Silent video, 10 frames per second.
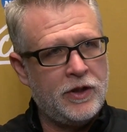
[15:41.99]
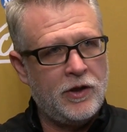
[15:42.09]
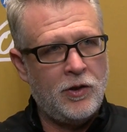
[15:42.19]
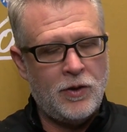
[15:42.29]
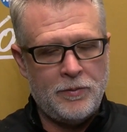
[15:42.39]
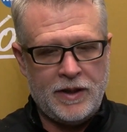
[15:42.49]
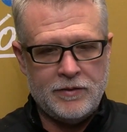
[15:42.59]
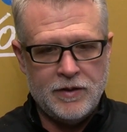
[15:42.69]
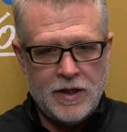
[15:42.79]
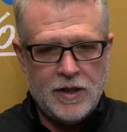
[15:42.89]
You know, I
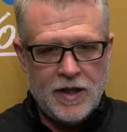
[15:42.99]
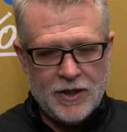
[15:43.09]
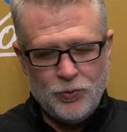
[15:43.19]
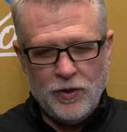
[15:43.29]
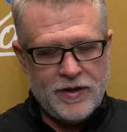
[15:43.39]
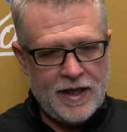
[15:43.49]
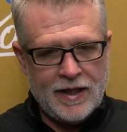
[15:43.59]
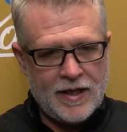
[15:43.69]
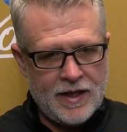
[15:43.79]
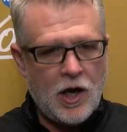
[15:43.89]
mean, that's one
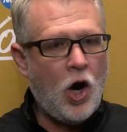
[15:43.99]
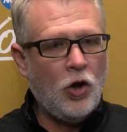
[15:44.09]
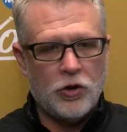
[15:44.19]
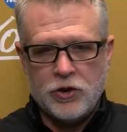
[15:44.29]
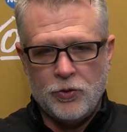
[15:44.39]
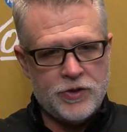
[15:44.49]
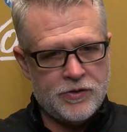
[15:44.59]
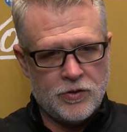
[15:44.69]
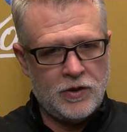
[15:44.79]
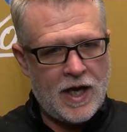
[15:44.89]
thing, and I think all our
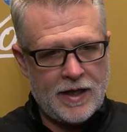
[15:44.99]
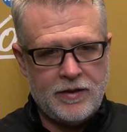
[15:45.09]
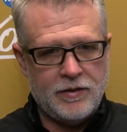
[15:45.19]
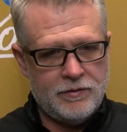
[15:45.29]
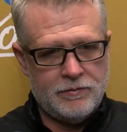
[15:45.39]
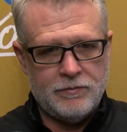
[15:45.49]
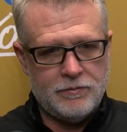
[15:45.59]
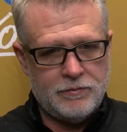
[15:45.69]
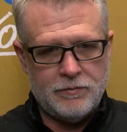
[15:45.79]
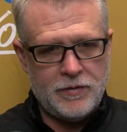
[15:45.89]
coaches are like
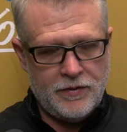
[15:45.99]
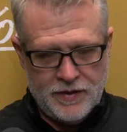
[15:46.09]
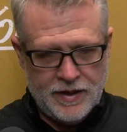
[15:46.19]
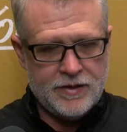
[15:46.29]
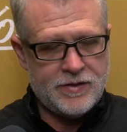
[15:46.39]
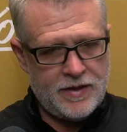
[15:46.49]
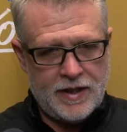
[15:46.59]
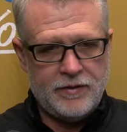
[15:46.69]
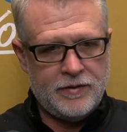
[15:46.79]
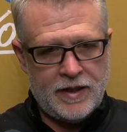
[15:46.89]
this,
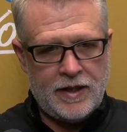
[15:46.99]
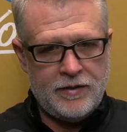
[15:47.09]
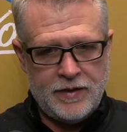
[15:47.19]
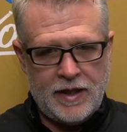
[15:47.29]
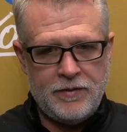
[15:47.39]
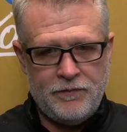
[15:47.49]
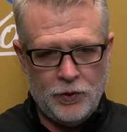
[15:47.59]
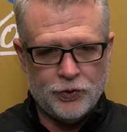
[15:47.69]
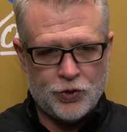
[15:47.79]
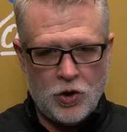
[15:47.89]
that they
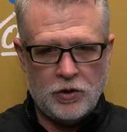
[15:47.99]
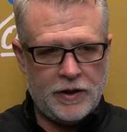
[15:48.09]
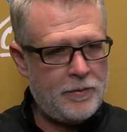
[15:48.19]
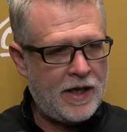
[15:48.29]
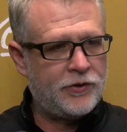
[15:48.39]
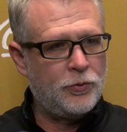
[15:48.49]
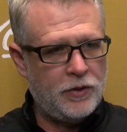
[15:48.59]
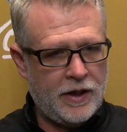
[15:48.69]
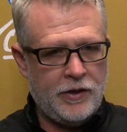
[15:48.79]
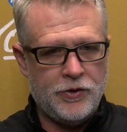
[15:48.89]
feel strongly about their
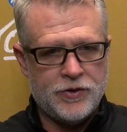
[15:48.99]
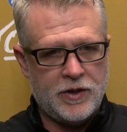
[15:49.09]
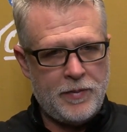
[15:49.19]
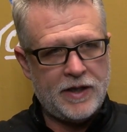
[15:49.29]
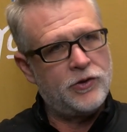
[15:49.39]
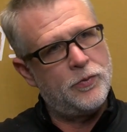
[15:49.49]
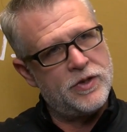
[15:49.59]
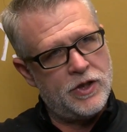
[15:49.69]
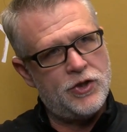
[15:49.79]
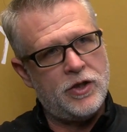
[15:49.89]
players and about their
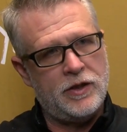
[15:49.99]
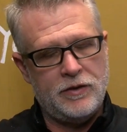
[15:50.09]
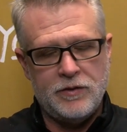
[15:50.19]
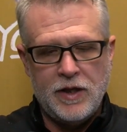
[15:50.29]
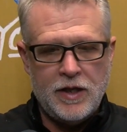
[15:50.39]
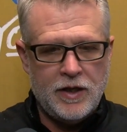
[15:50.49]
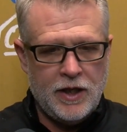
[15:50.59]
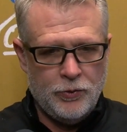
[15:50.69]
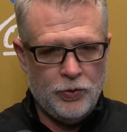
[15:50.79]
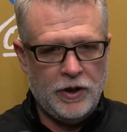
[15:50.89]
position, and
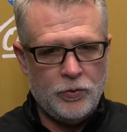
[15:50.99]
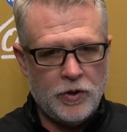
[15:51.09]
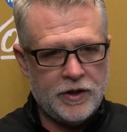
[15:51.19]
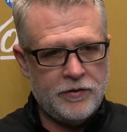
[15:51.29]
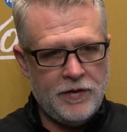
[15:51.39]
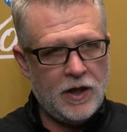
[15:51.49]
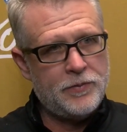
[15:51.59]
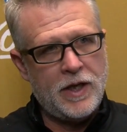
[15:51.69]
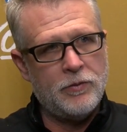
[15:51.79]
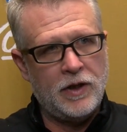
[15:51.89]
really want to
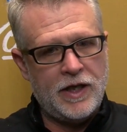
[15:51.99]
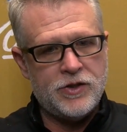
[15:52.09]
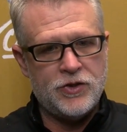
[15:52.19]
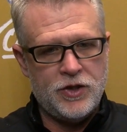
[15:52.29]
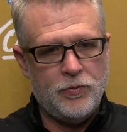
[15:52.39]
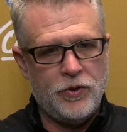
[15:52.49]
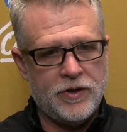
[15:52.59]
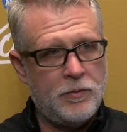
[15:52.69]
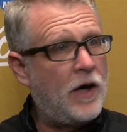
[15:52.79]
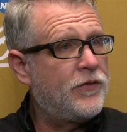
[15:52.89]
develop that relationship with
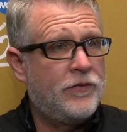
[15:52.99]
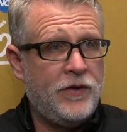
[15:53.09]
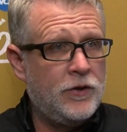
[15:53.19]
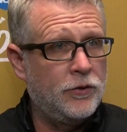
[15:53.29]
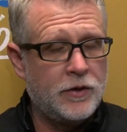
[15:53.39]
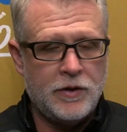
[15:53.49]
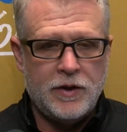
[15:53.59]
them off the field.